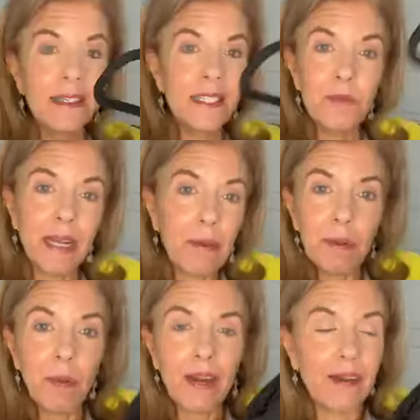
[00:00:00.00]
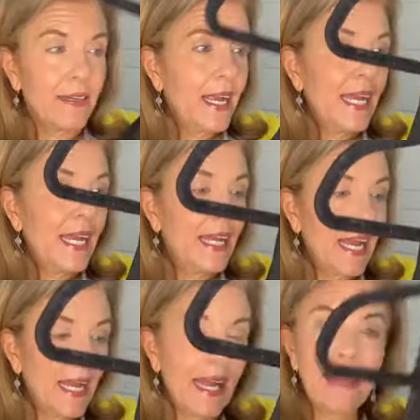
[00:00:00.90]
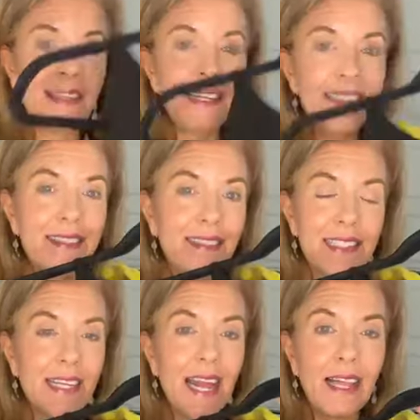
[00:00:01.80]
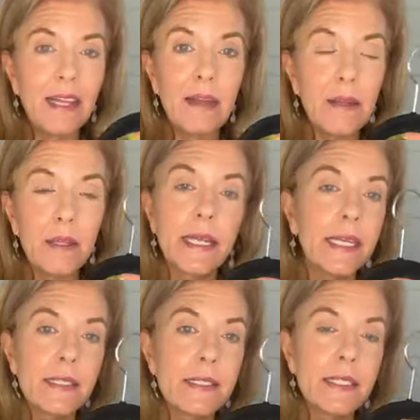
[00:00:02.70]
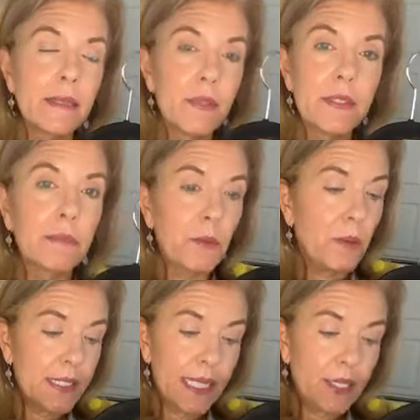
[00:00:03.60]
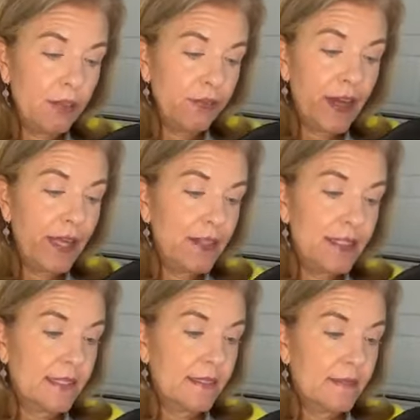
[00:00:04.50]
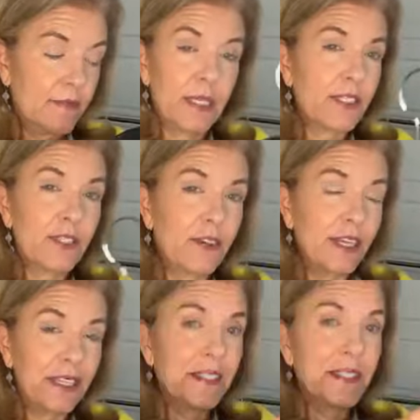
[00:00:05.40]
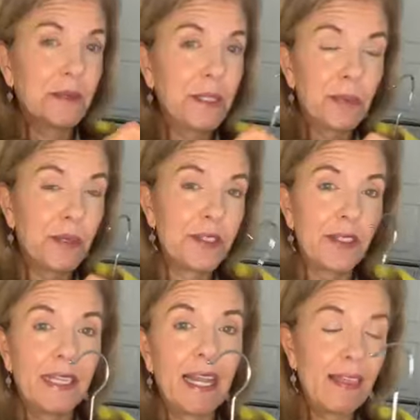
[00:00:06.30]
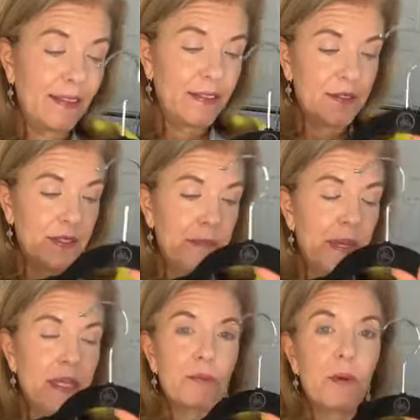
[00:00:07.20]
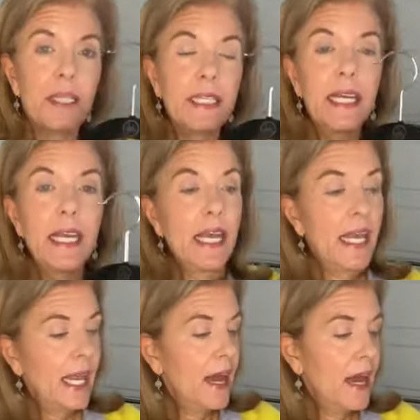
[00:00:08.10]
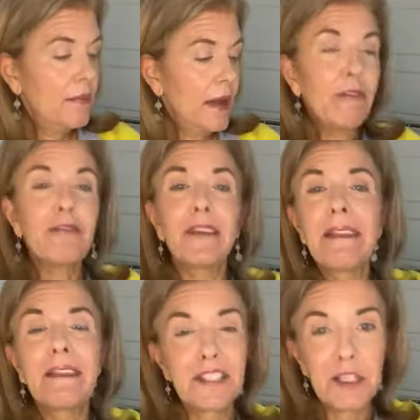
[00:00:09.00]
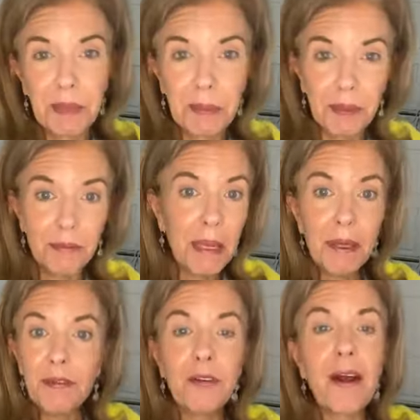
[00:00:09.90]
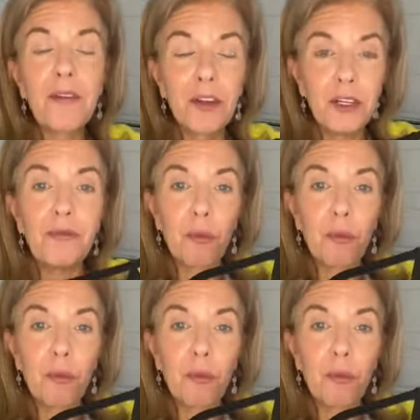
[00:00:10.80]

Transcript: this is what I would wear. And I, I think it's still in style. I, I linked similar ones. I couldn't find this one as great as this one personally. I think this is the best one. Um, I've lent this to people. Maybe if you're out